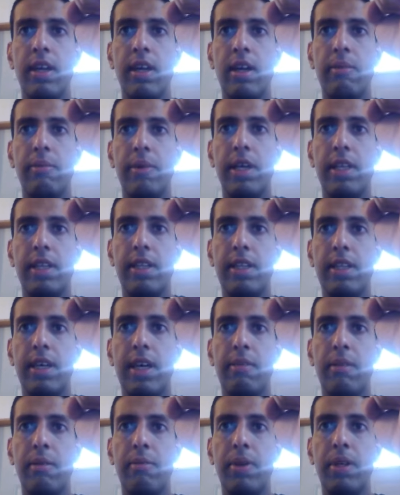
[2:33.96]
By the time
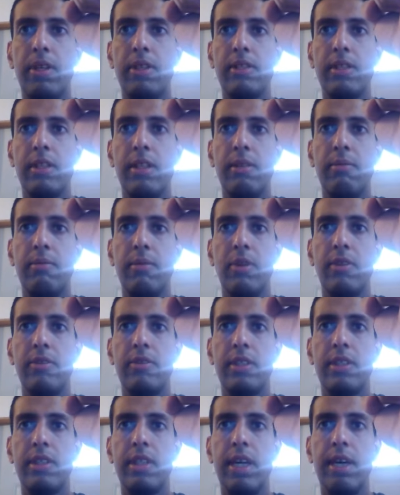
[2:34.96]
the piston moves
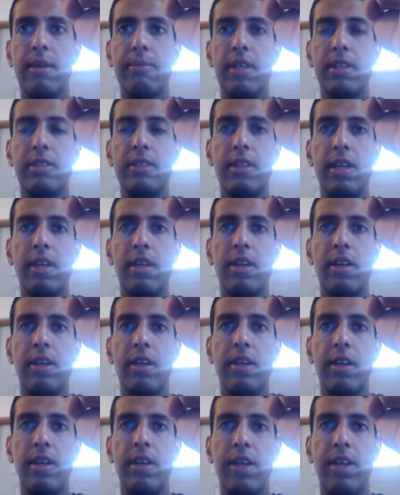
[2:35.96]
to top dead center
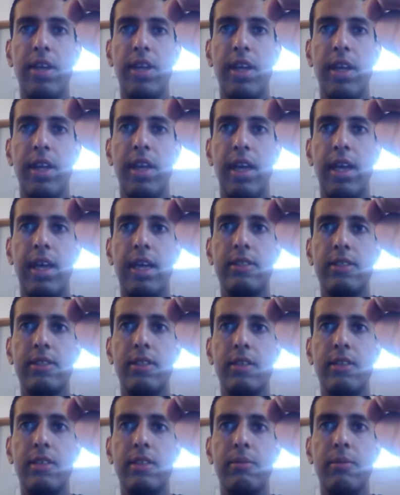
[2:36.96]
and
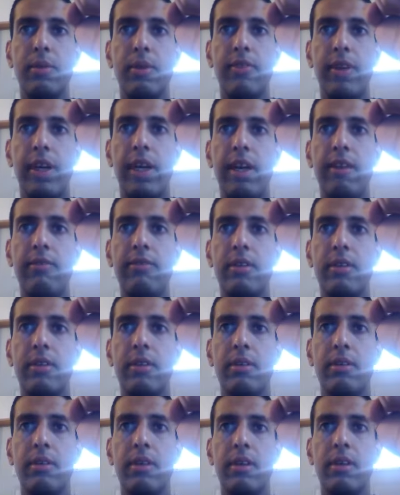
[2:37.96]
starts to move
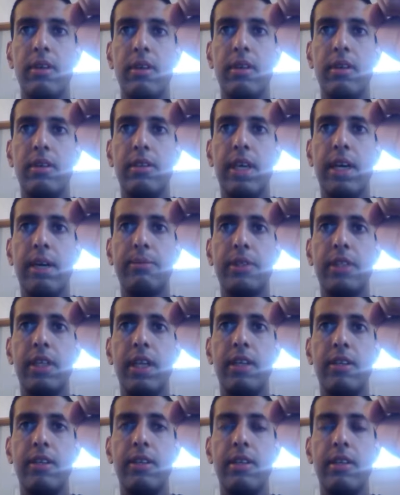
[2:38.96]
after top
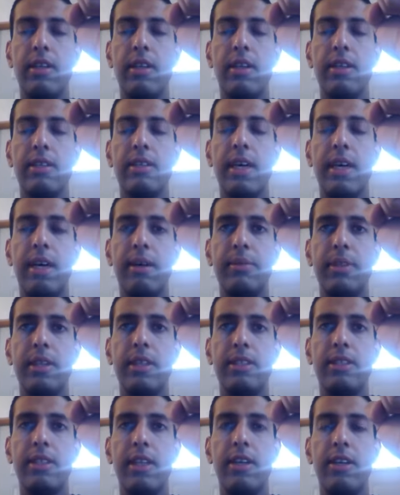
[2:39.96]
dead
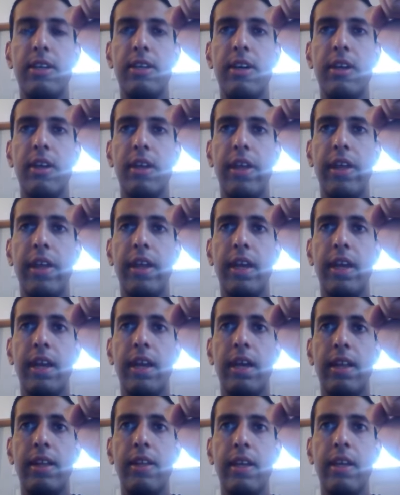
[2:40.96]
center,
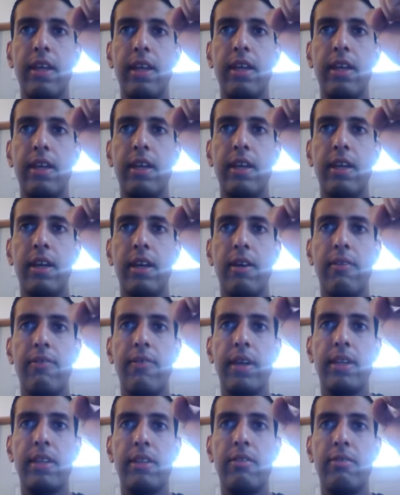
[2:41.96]
the
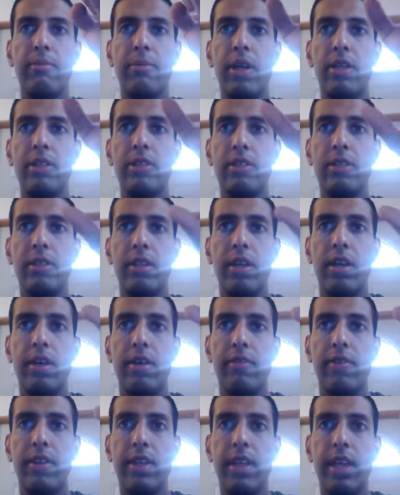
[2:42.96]
effective pressure
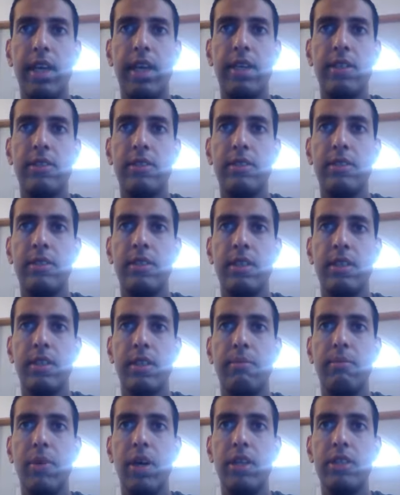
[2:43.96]
of the gas
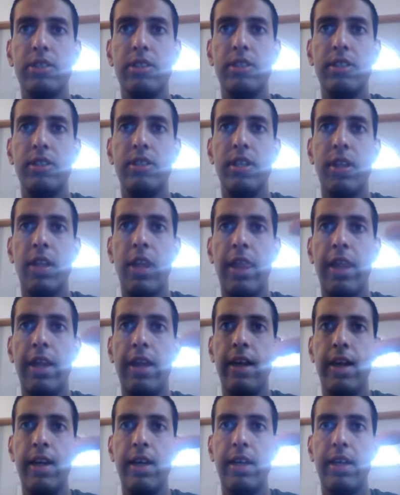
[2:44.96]
combustion
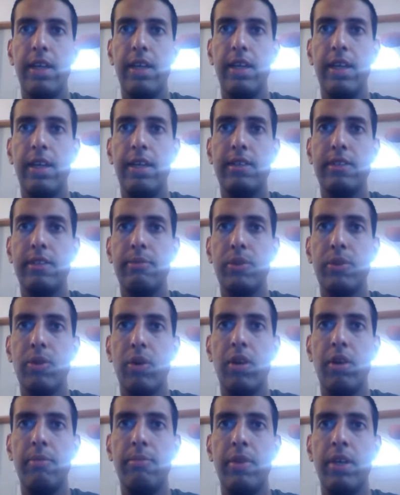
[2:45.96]
is
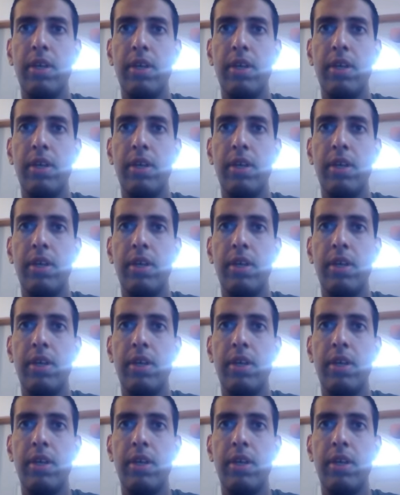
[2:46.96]
absorbed